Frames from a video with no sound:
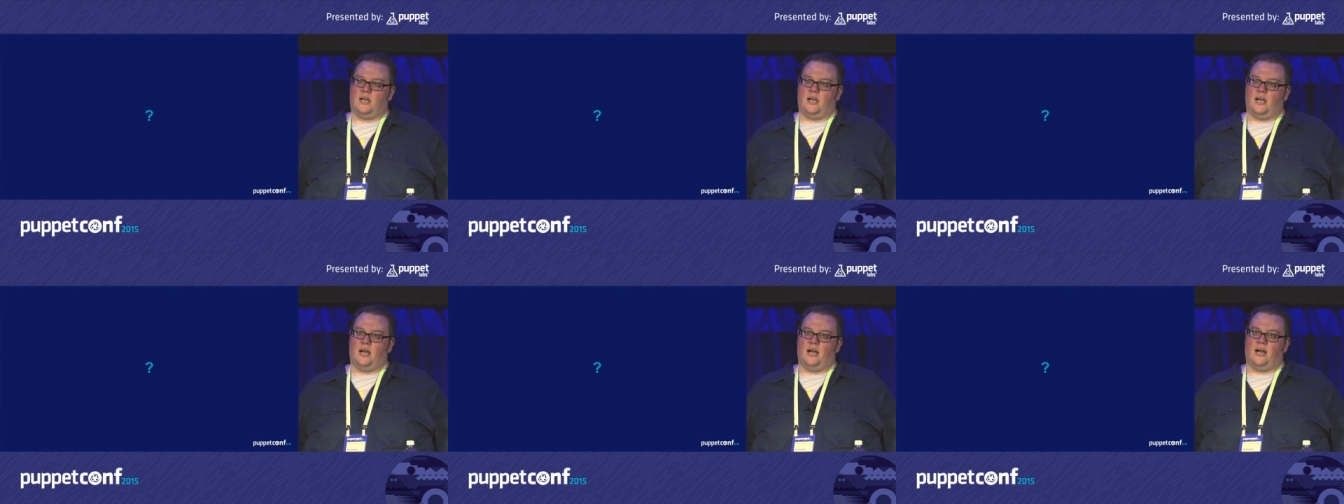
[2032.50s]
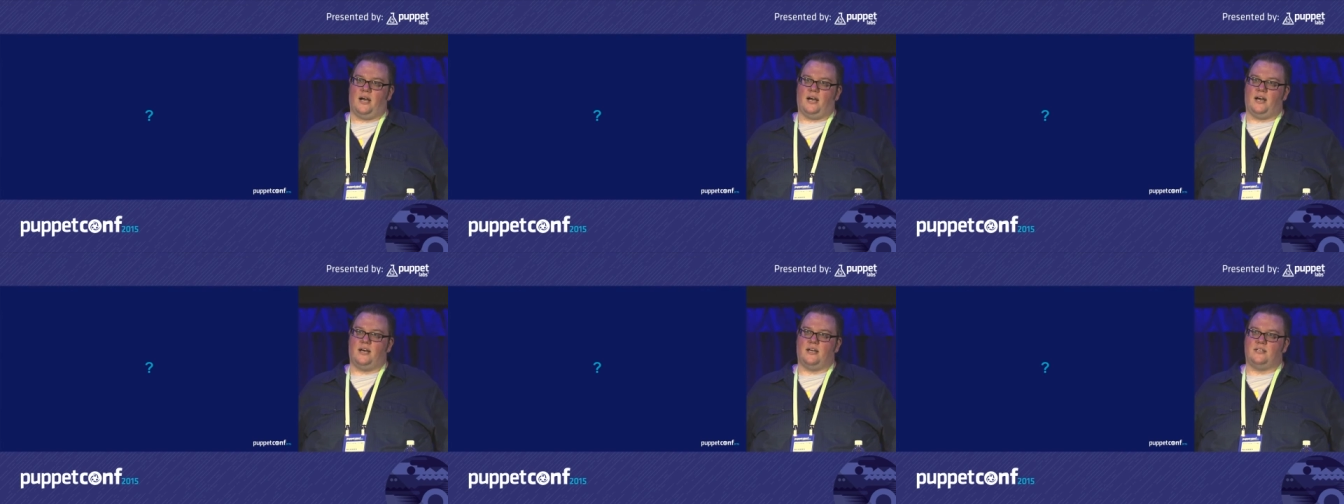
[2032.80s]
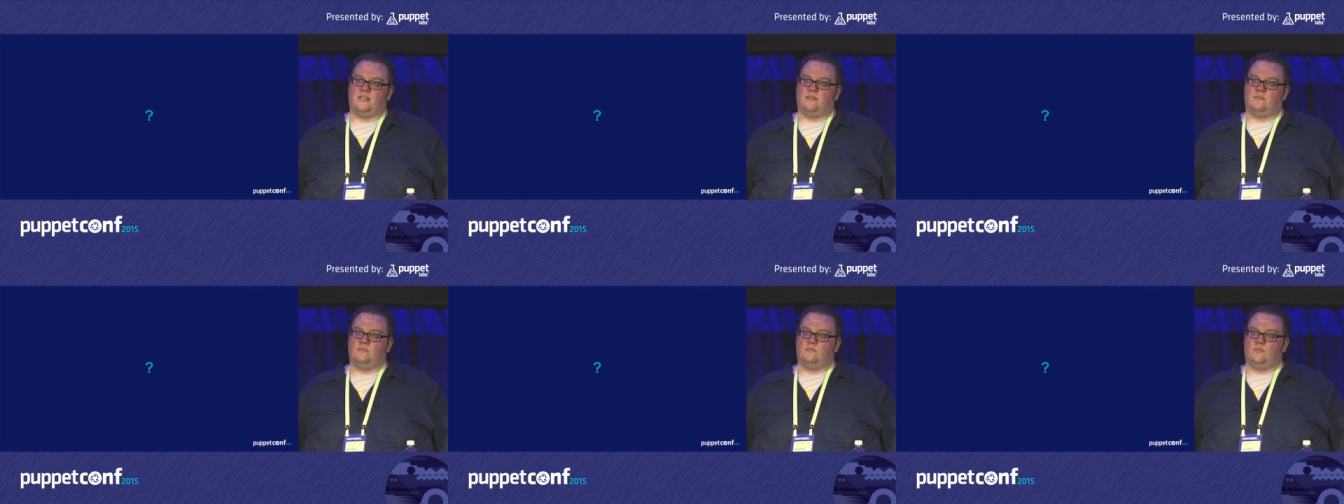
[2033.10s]

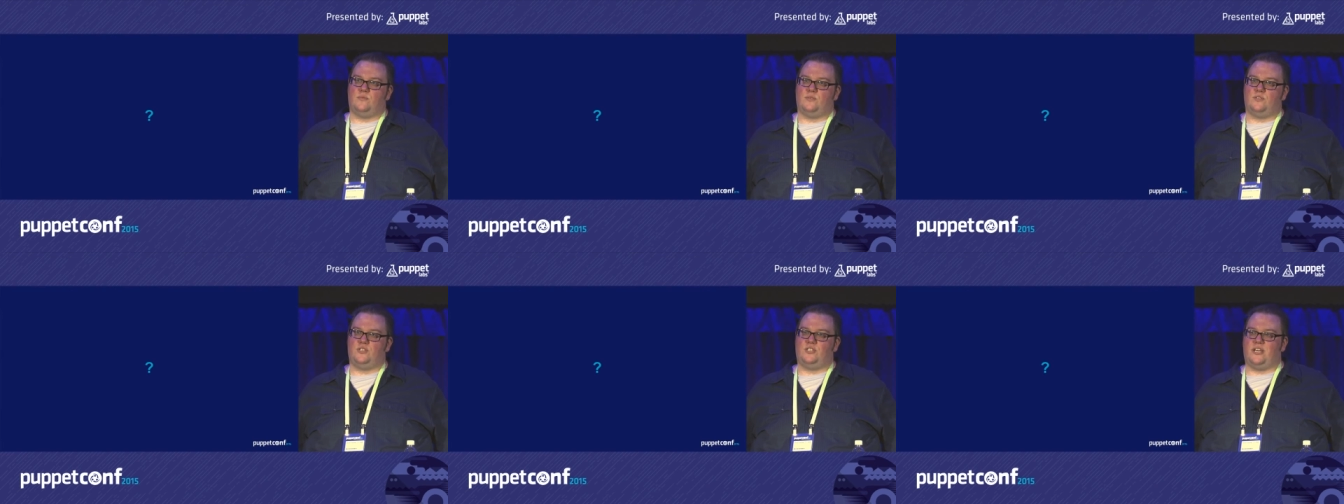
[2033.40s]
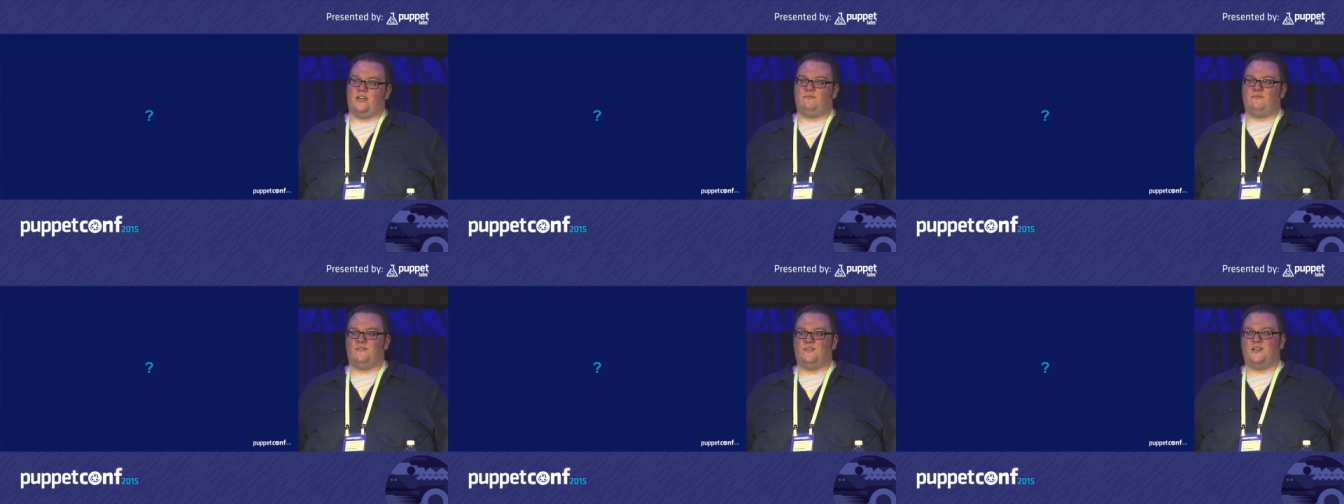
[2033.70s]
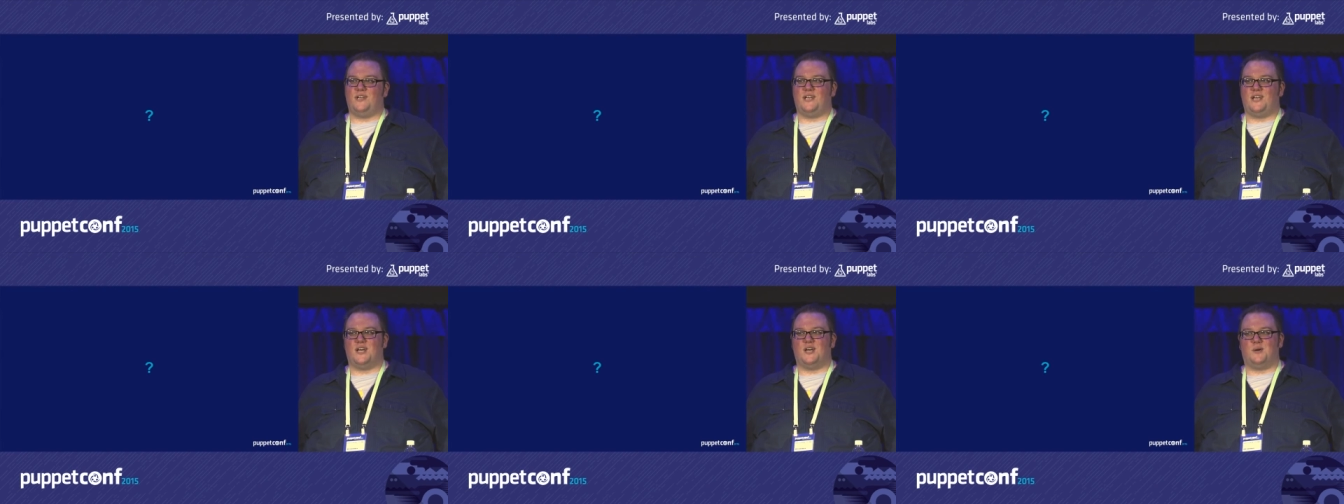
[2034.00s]
Uh, so I could
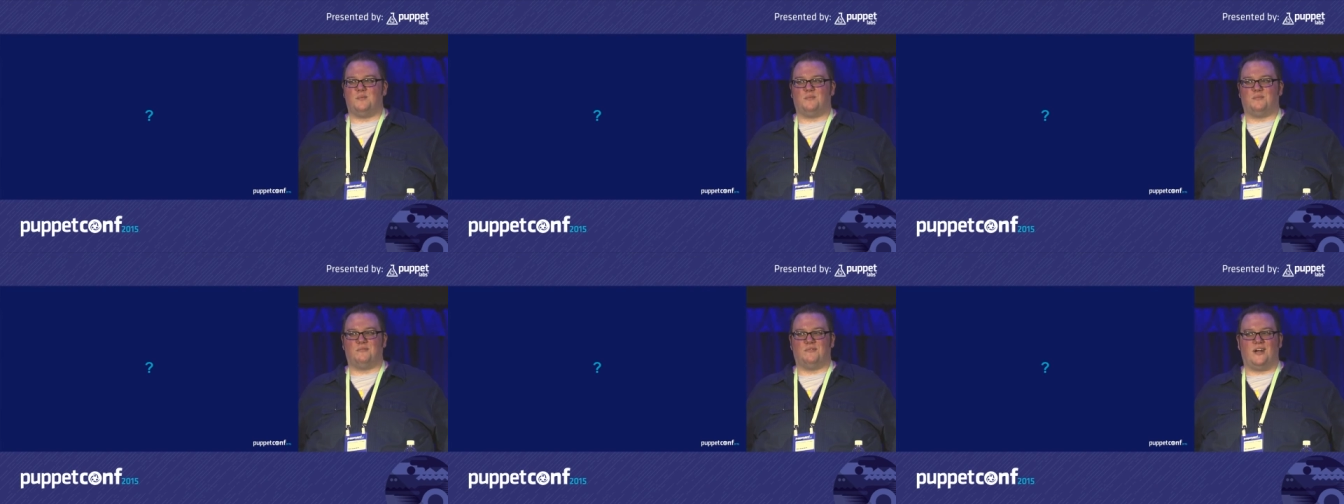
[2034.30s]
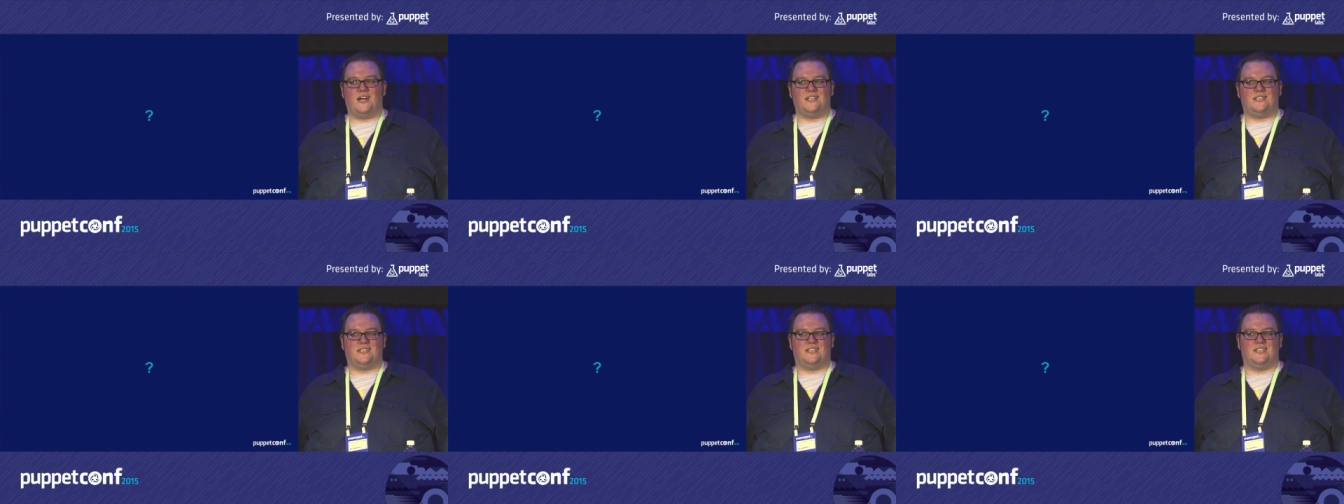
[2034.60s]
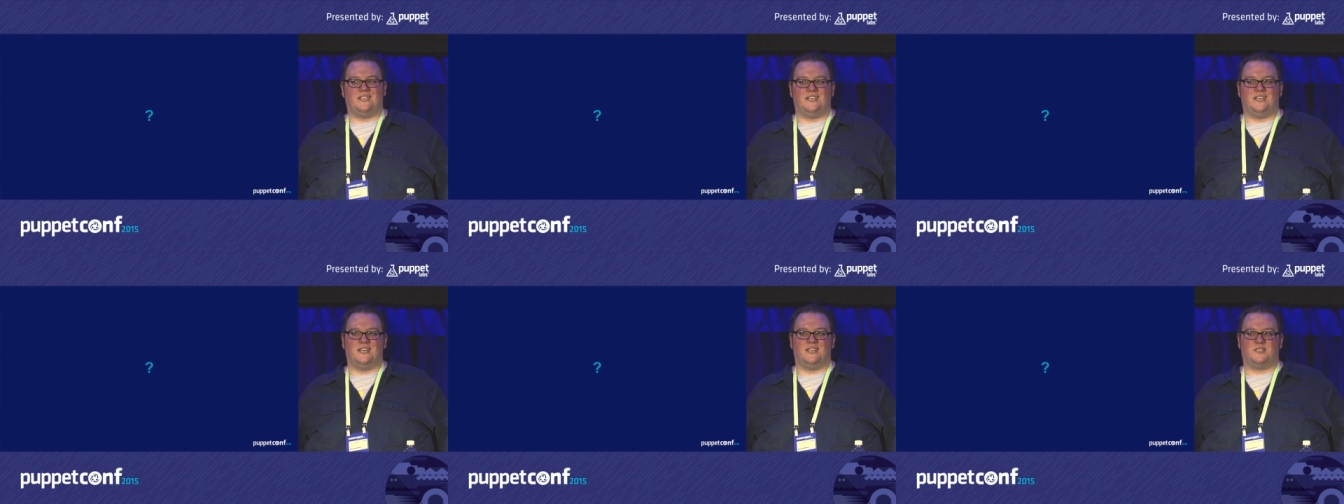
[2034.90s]
Jeffrey helped write the
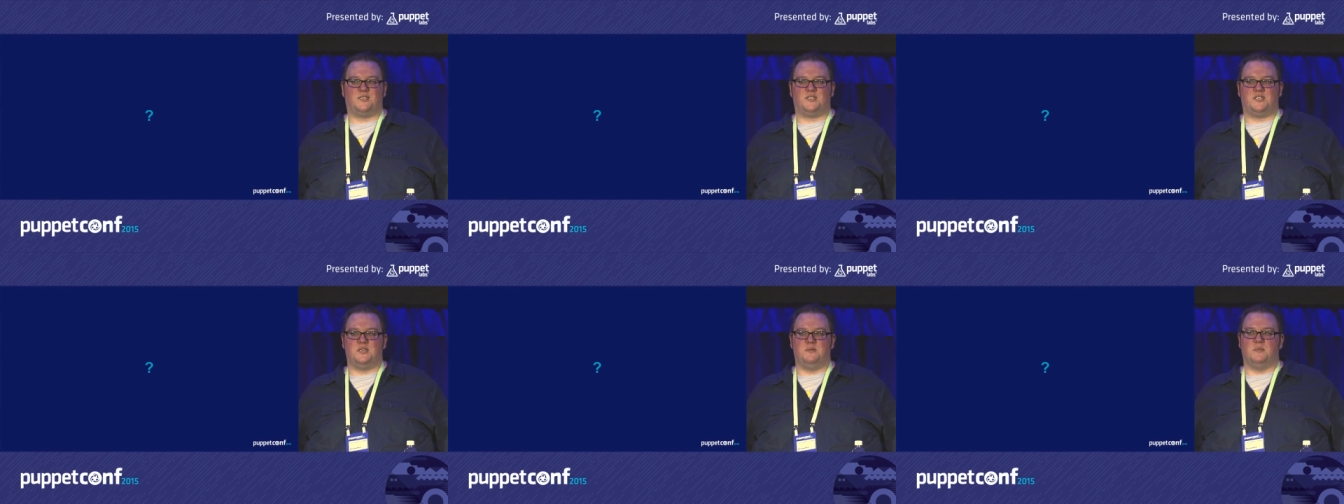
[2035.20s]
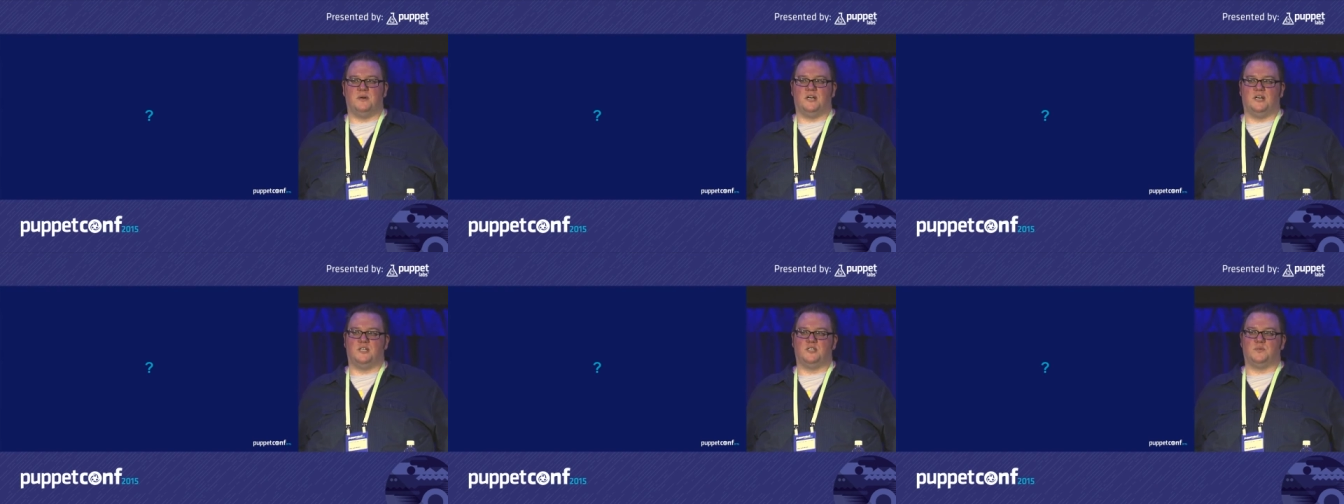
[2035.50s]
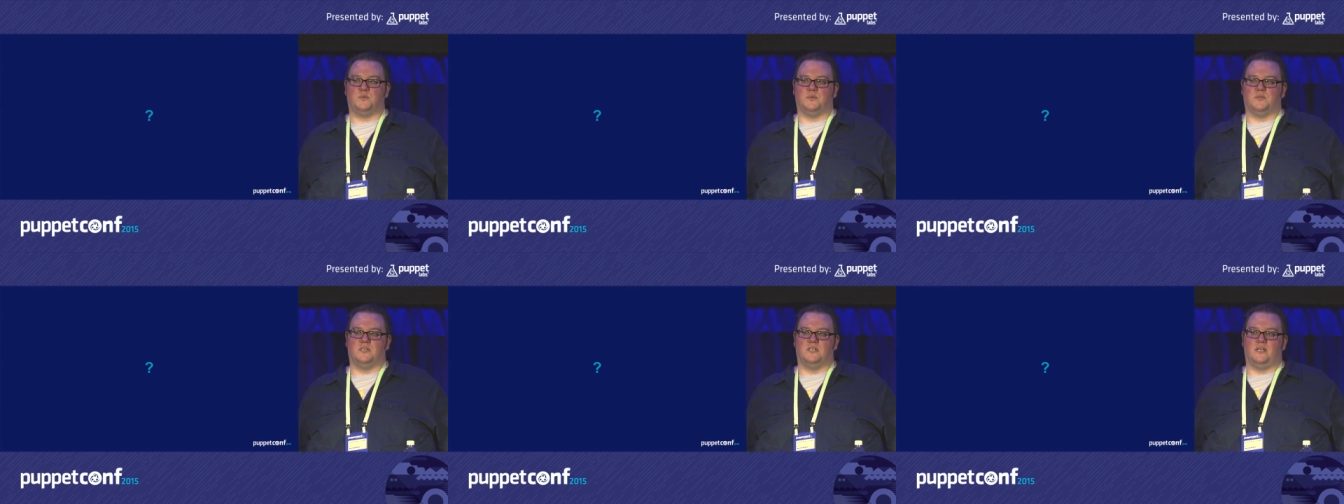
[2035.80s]
DSC
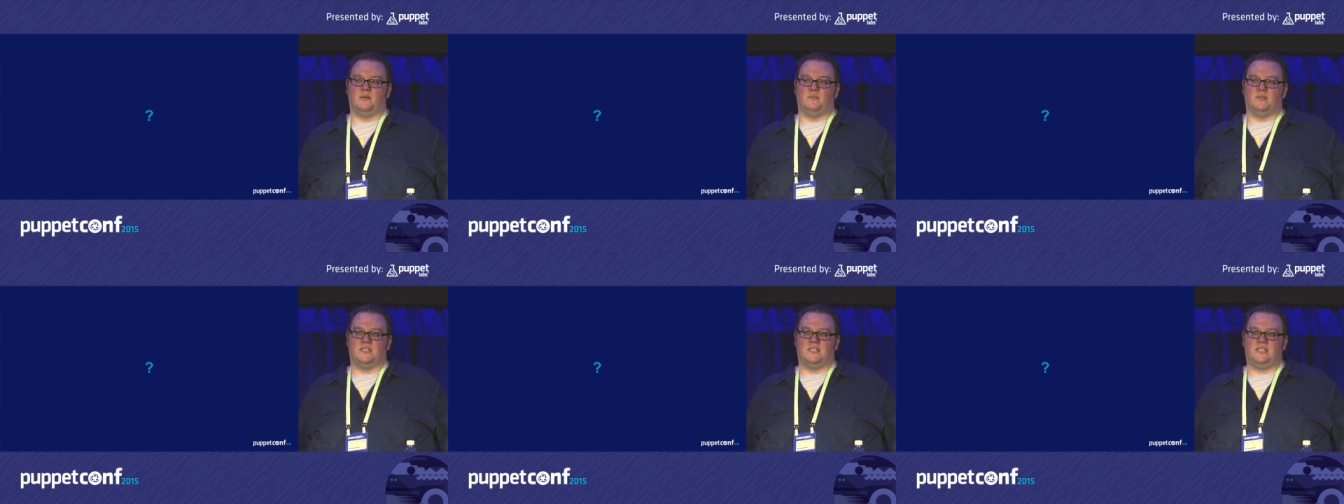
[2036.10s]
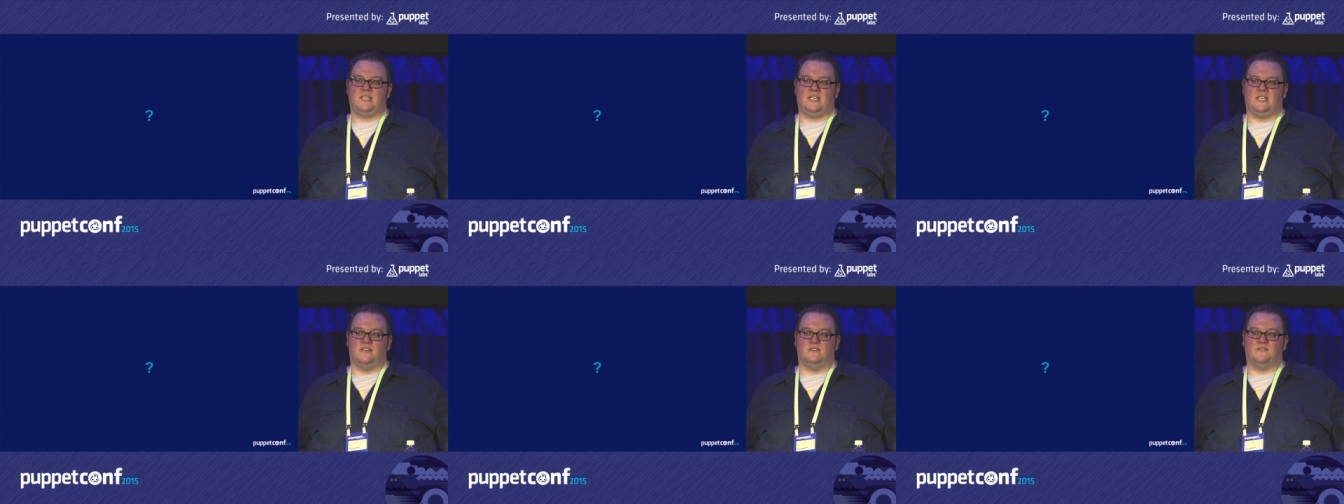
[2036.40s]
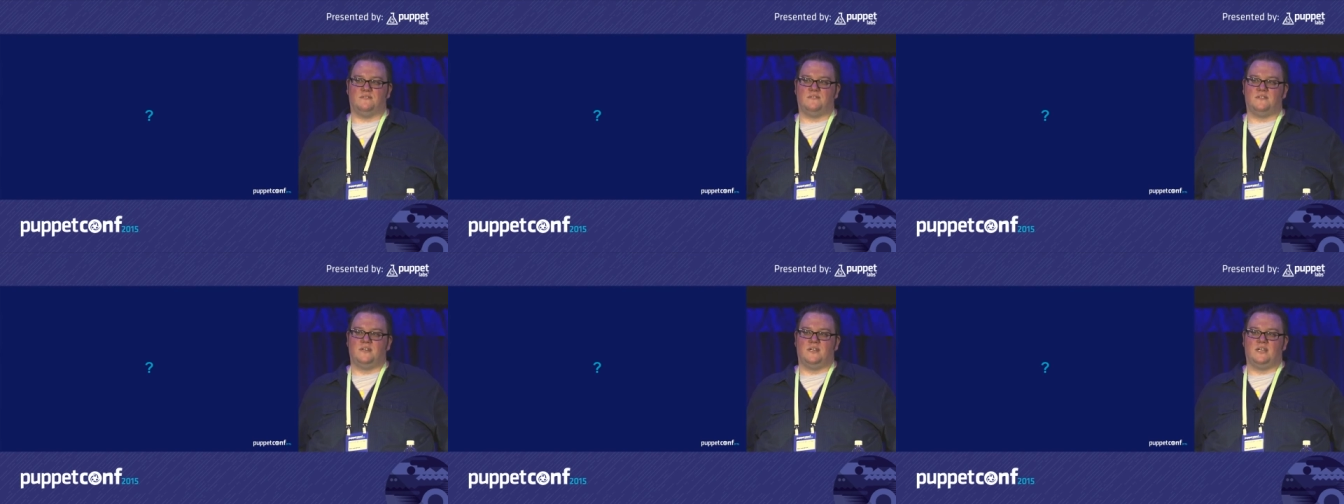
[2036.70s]
module, I believe.